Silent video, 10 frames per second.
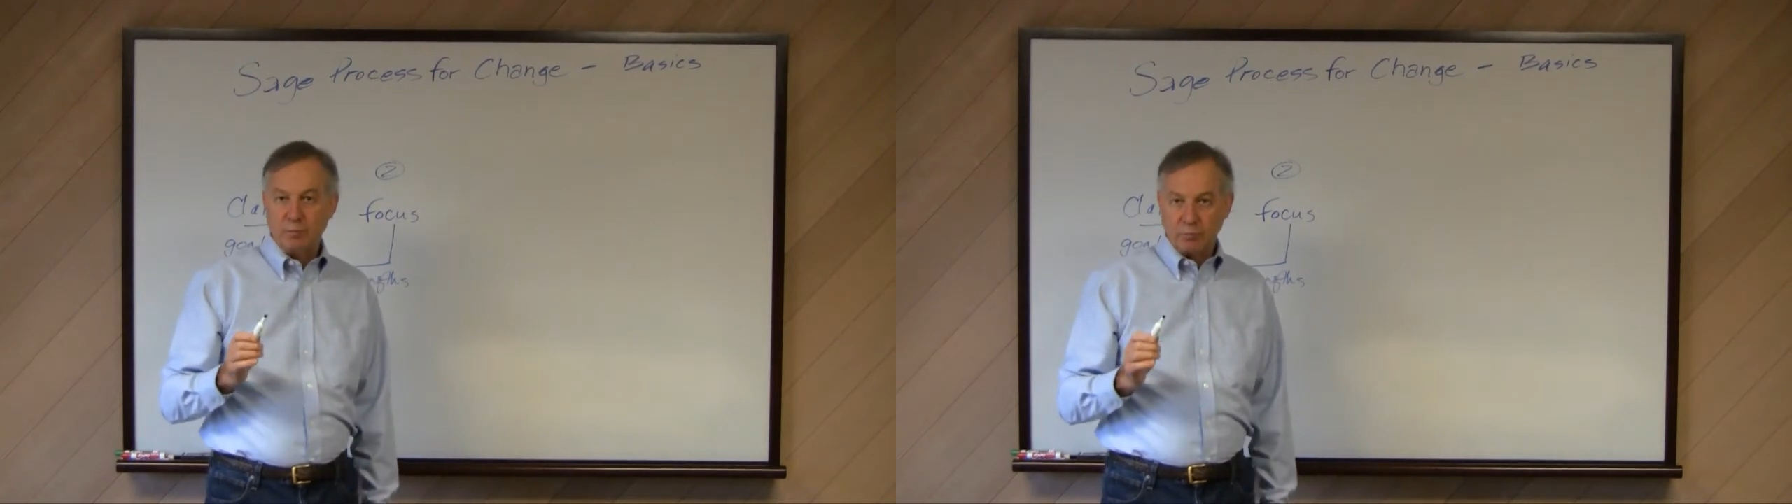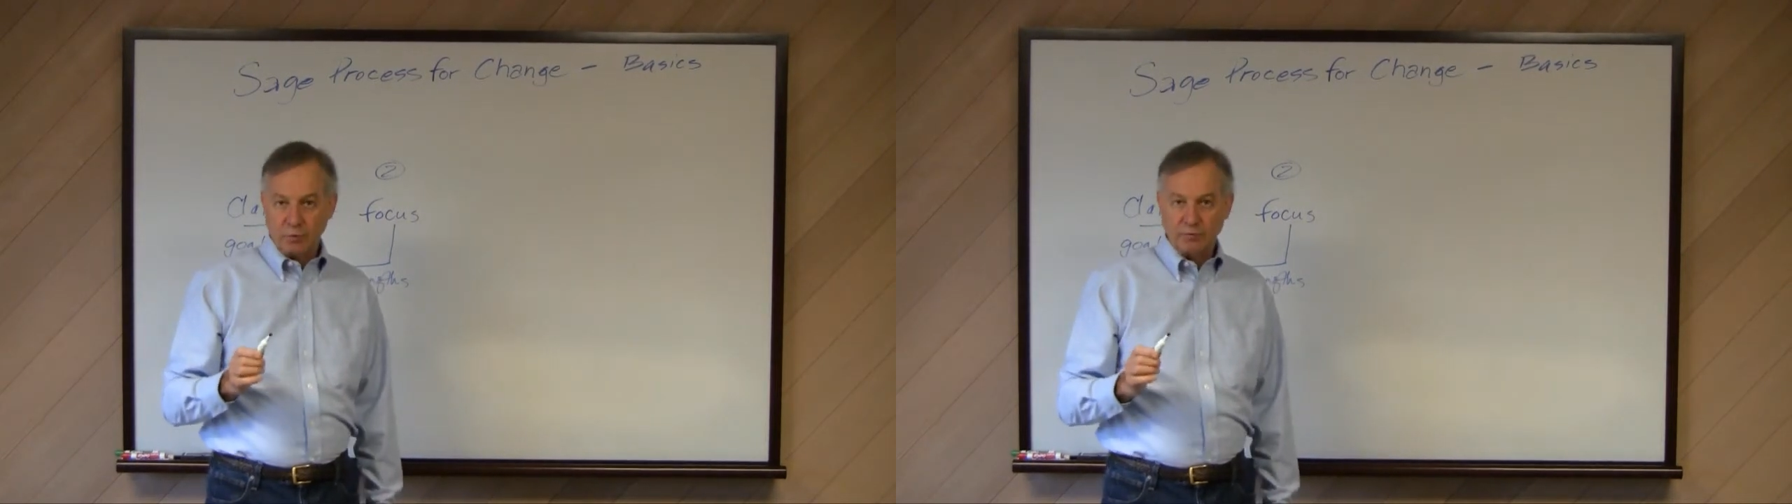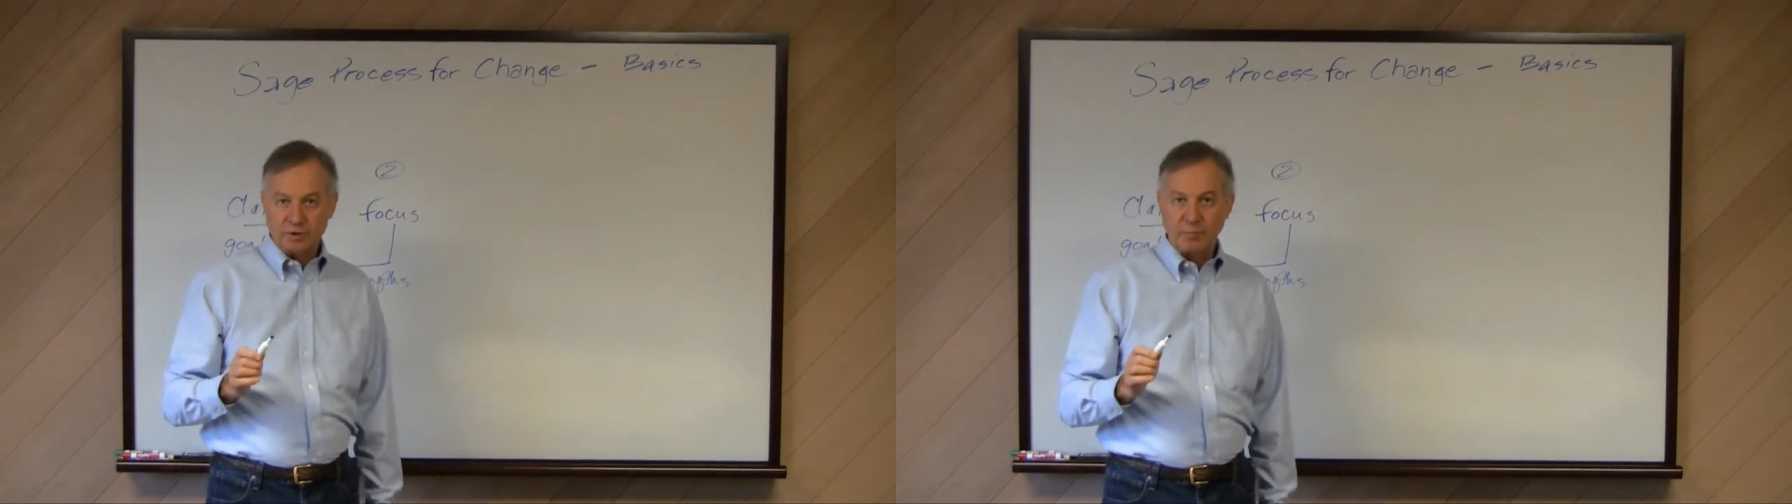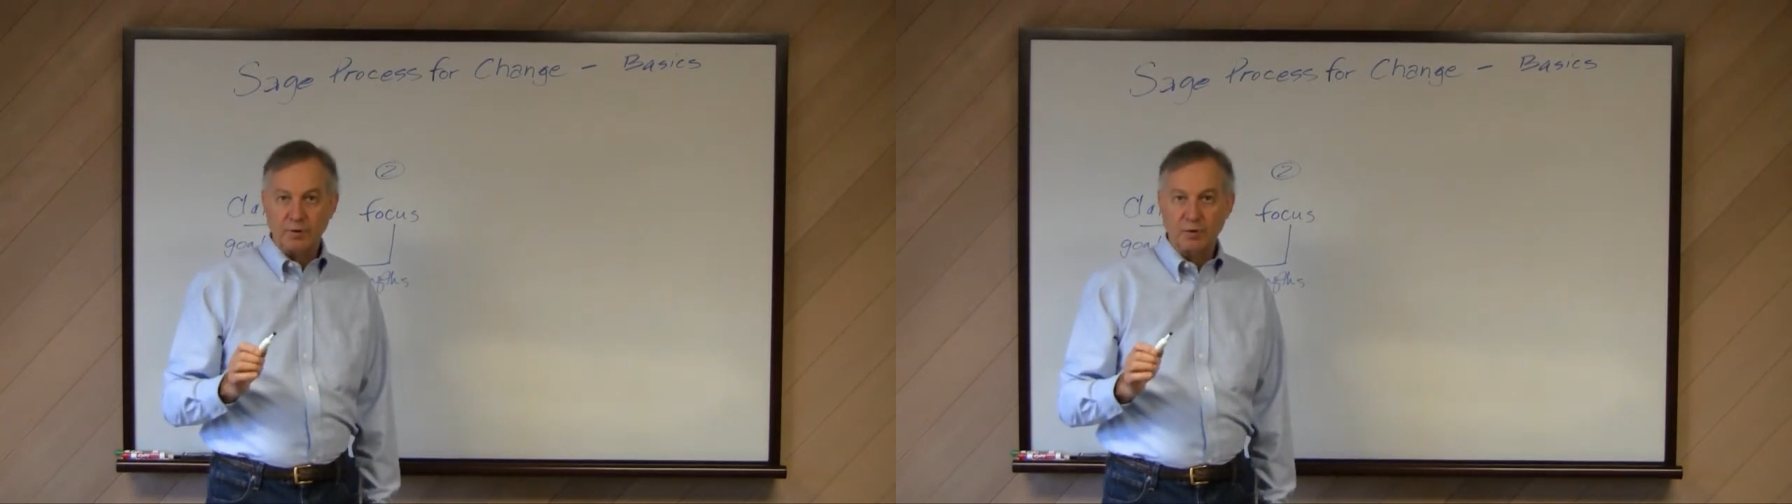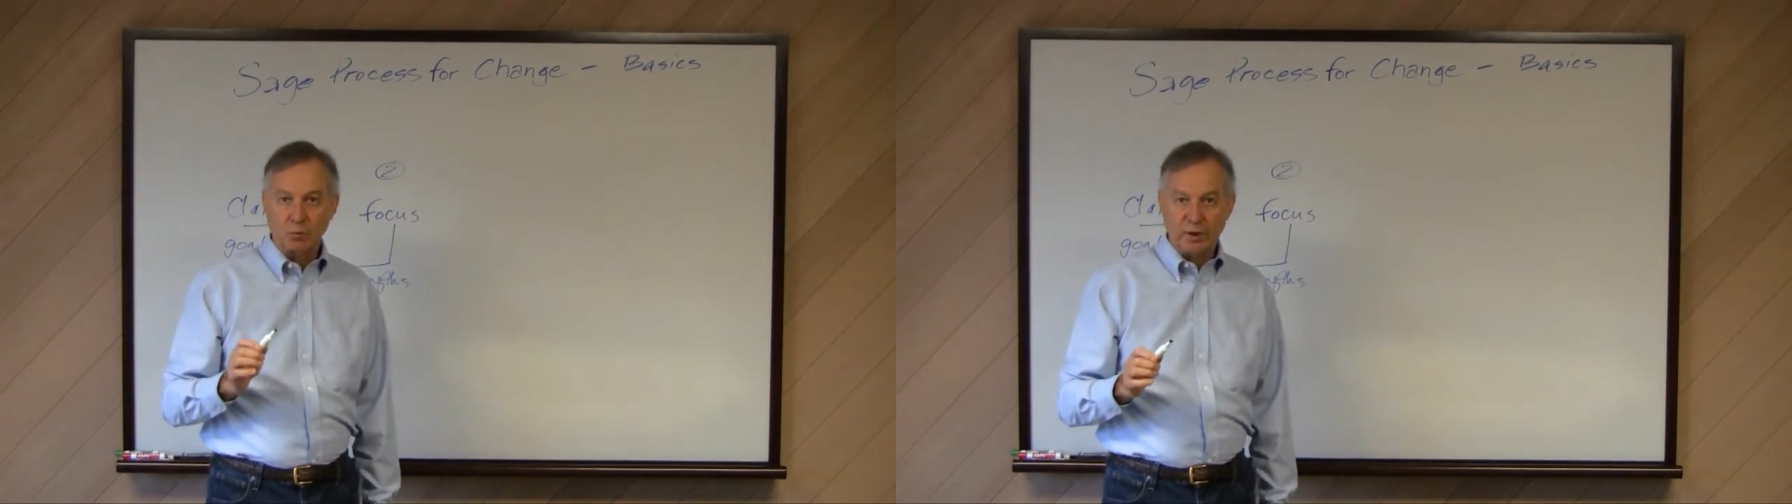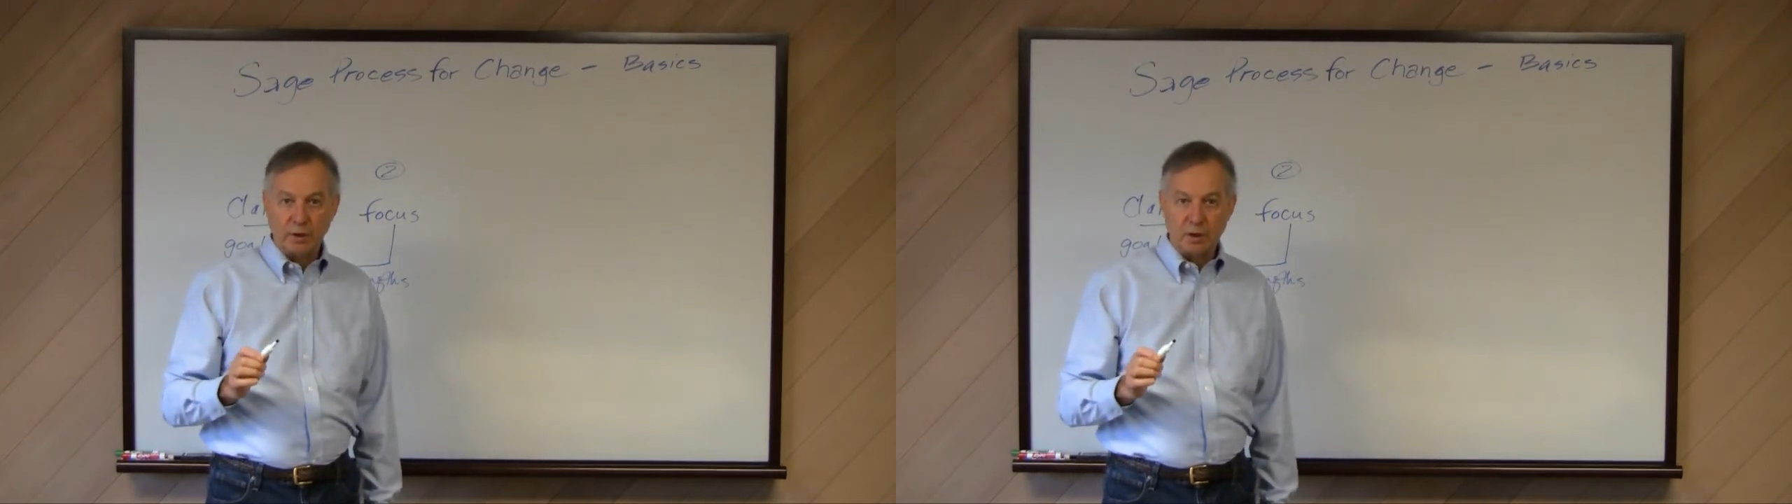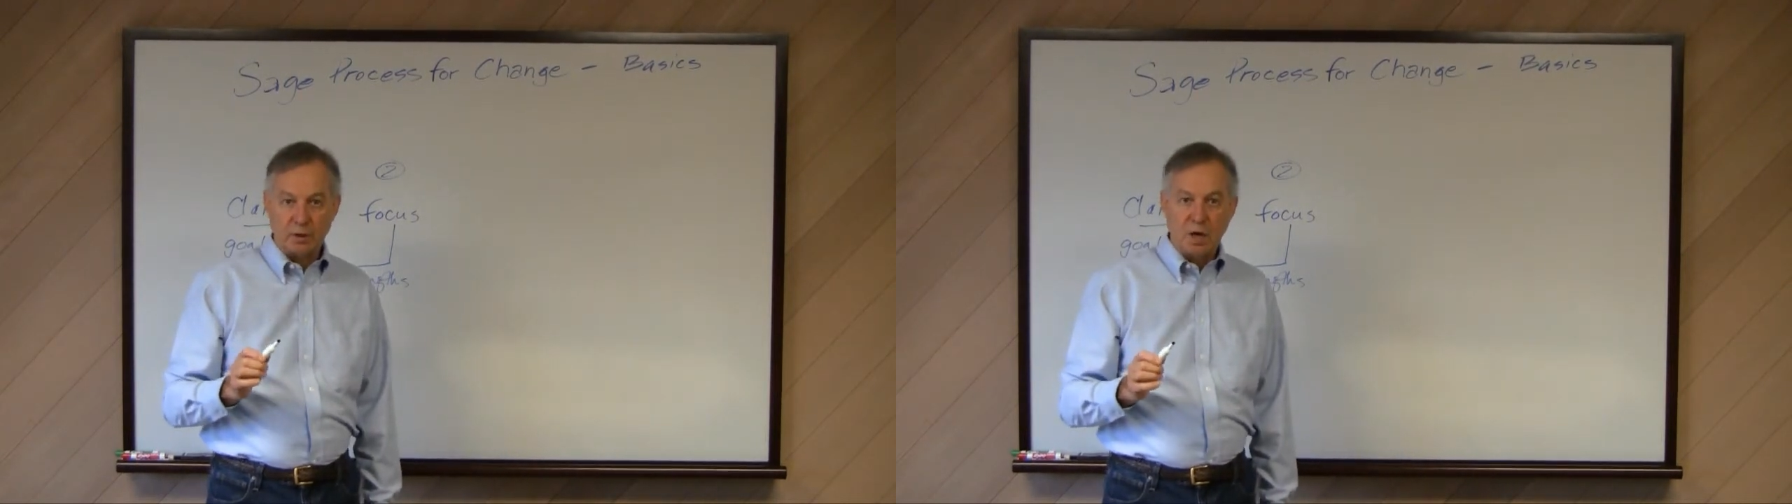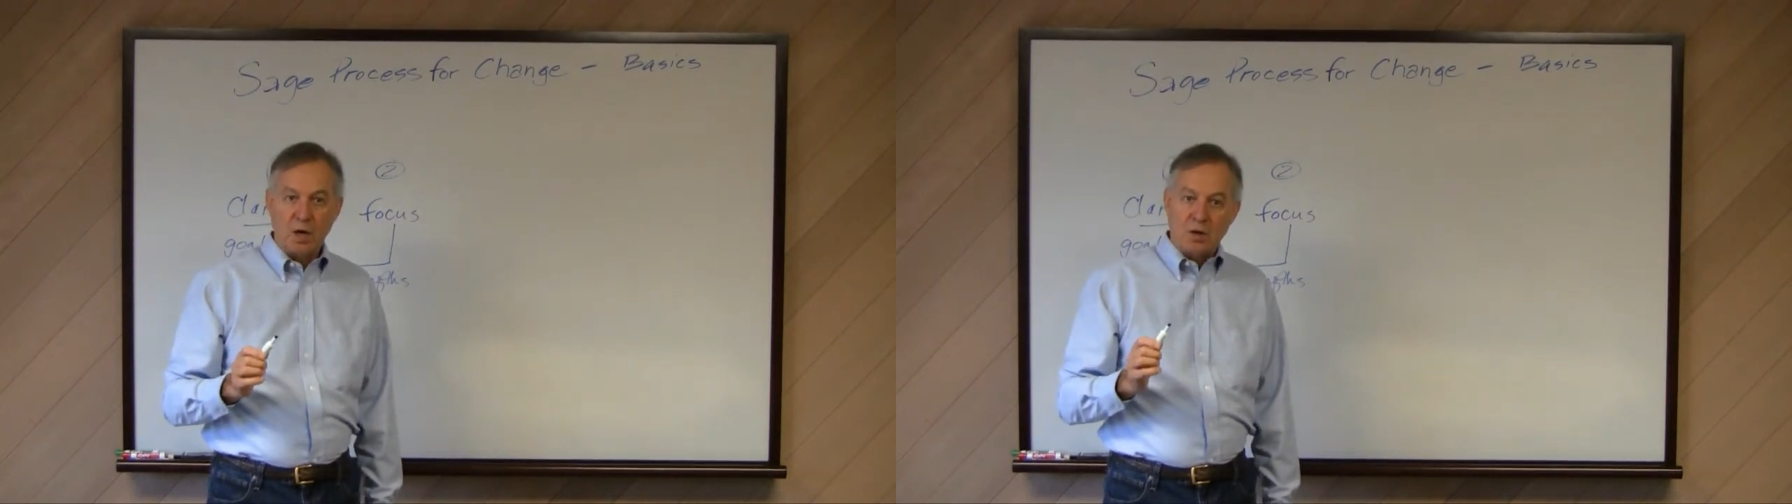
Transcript: to improve something you're weak on.